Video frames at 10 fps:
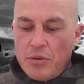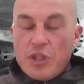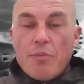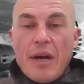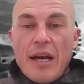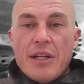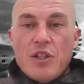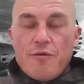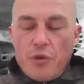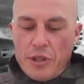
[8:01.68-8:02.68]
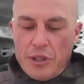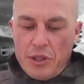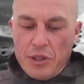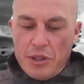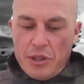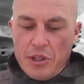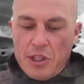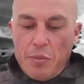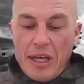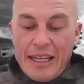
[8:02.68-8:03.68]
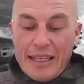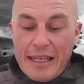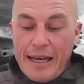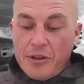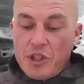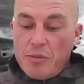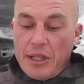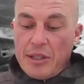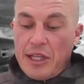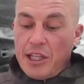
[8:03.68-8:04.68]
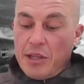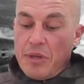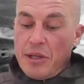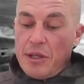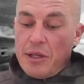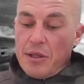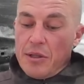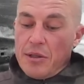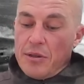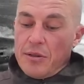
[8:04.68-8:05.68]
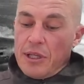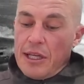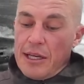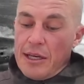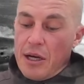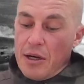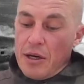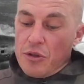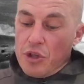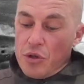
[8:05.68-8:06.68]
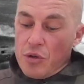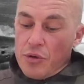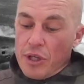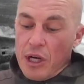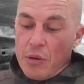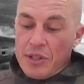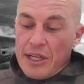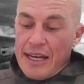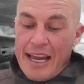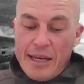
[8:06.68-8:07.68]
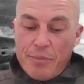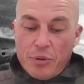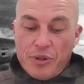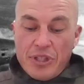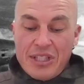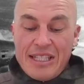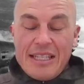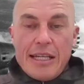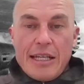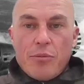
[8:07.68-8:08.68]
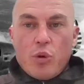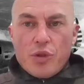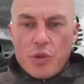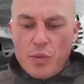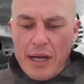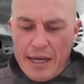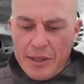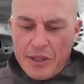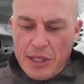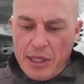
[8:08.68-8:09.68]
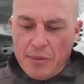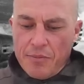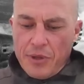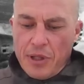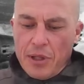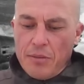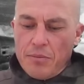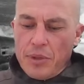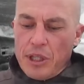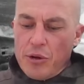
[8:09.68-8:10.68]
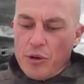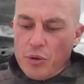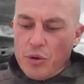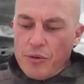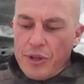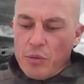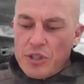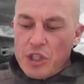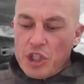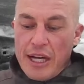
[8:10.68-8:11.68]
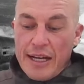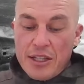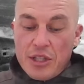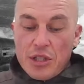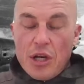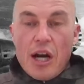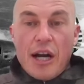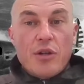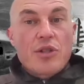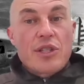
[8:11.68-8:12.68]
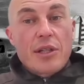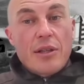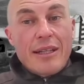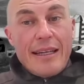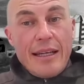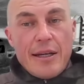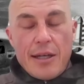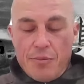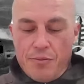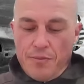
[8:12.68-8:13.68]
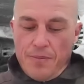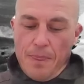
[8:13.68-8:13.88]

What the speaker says: was a man's voice speaking loud to me and telling me that he knew that I was unable to see him or to answer him, but he thought there was a chance I could still hear him.